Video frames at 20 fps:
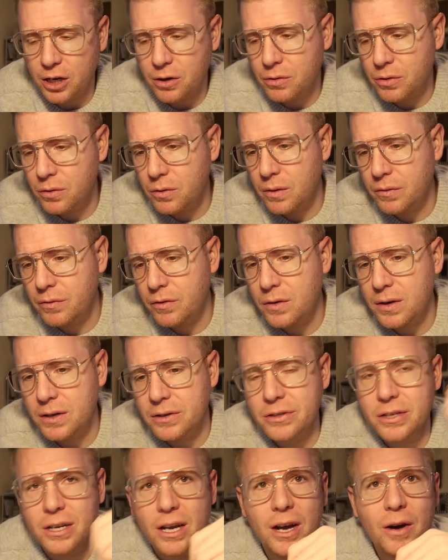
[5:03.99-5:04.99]
Crew a few
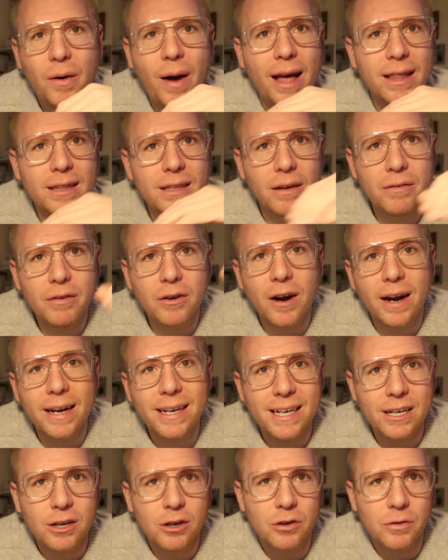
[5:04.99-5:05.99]
years ago. I love her. I
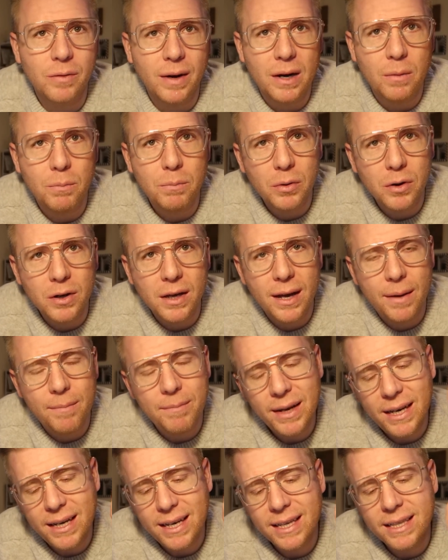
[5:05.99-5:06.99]
need her to write a book
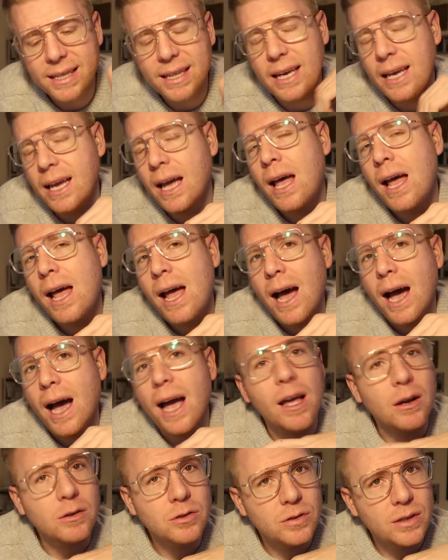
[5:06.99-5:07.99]
immediately.
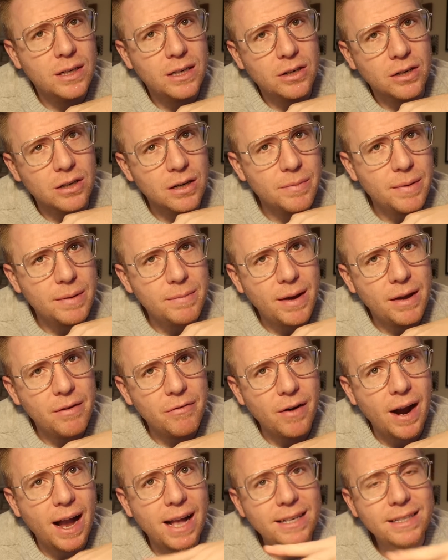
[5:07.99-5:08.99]
I also need her to be my
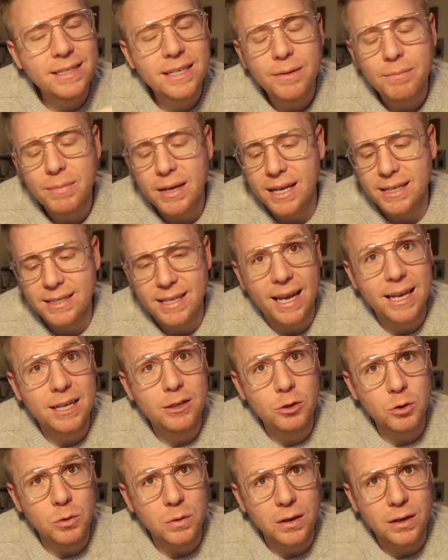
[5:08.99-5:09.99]
friend because I
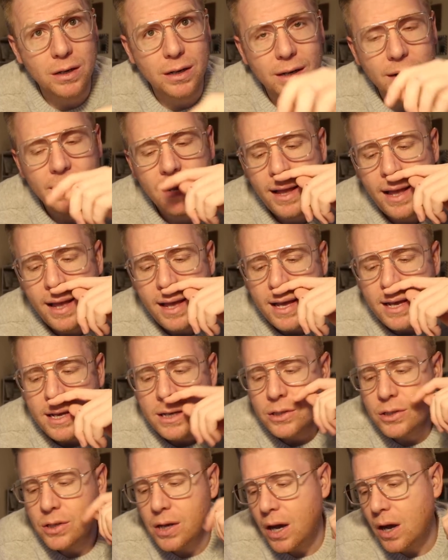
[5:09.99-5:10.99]
adore her.
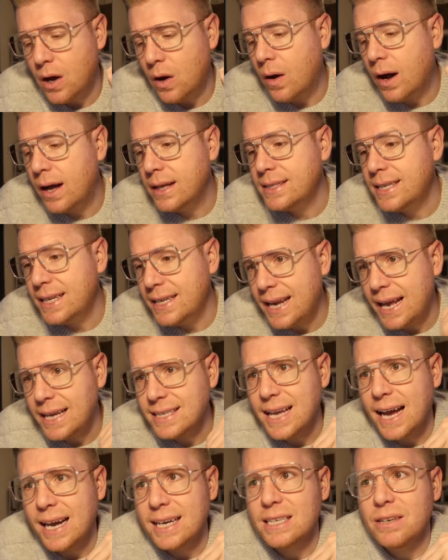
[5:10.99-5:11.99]
So
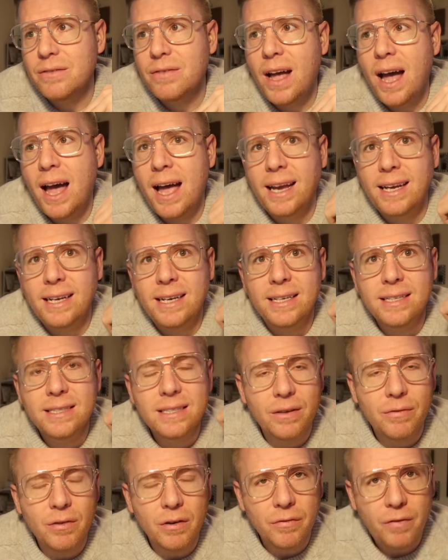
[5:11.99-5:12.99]
today's act of
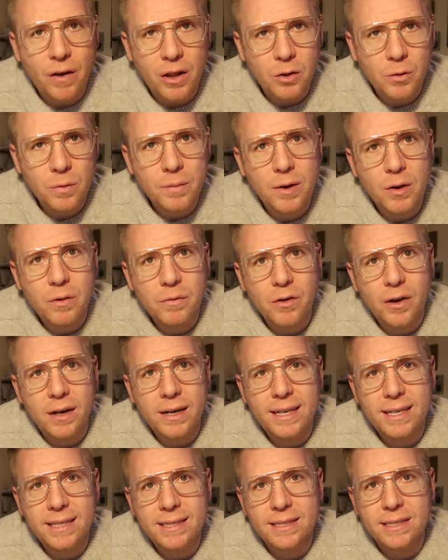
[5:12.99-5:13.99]
kindness, if you're following me over
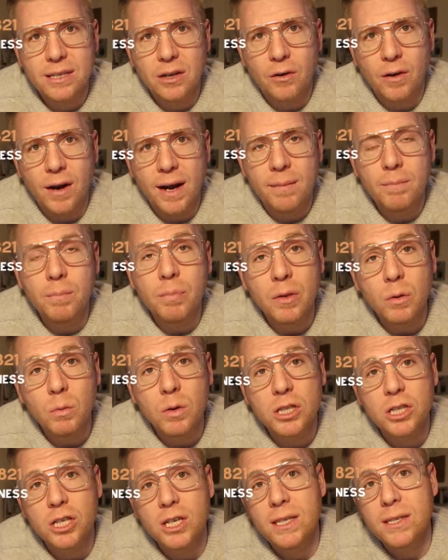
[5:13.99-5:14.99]
on Instagram,
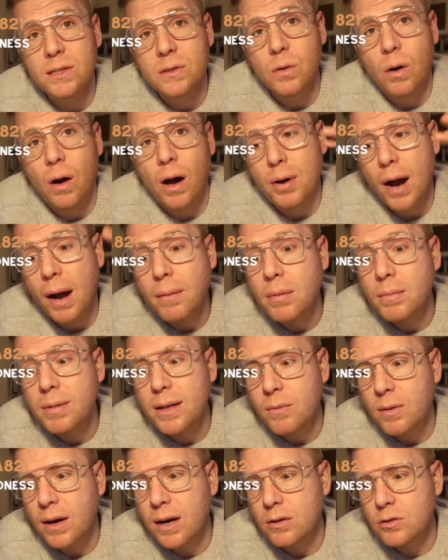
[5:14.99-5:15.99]
which is
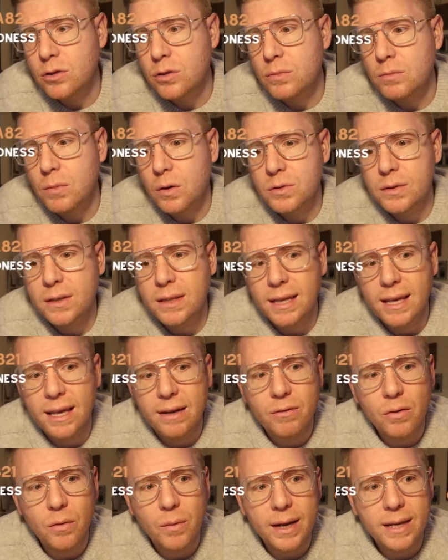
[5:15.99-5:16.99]
probably where I'll do most of the
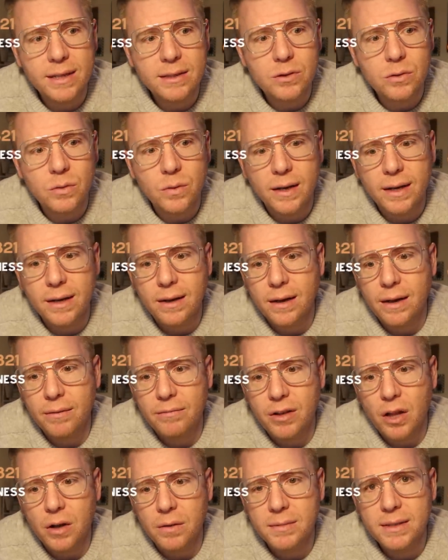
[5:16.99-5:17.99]
giveaways during
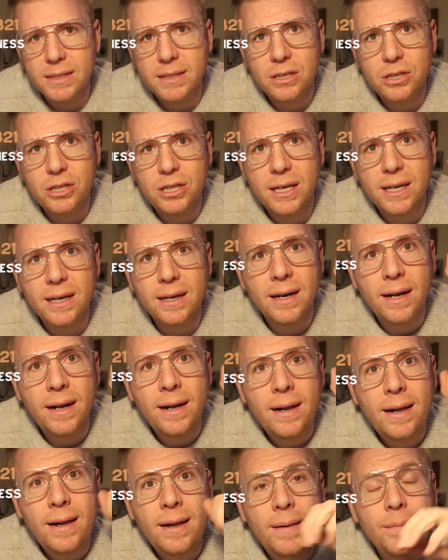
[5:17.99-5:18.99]
Vlogmas this year,
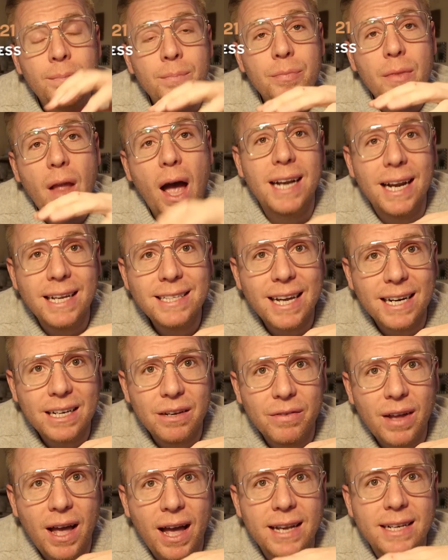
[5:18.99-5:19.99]
today's act
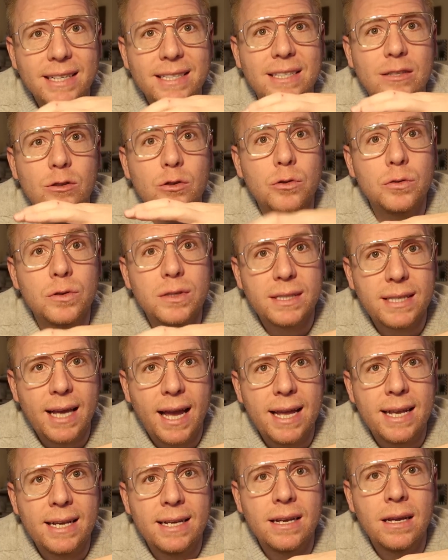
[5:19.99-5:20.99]
of kindness is to
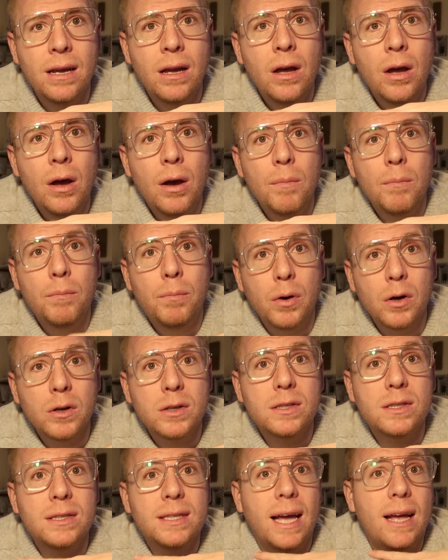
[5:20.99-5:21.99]
send
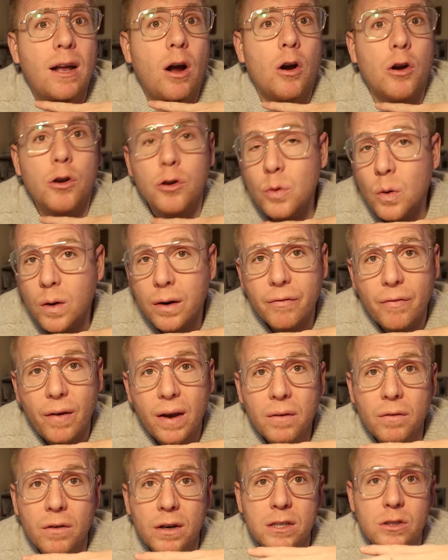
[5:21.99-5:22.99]
books that are your
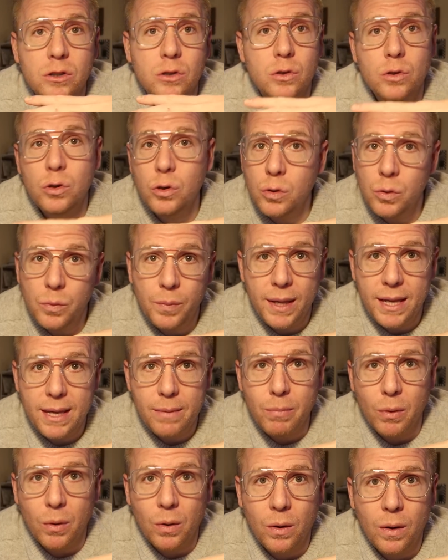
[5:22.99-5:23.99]
favorites to
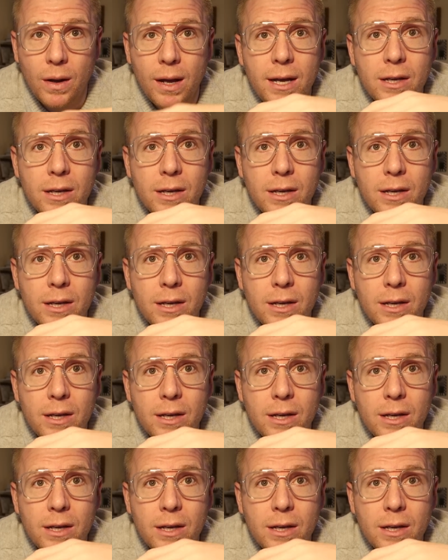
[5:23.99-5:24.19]
people.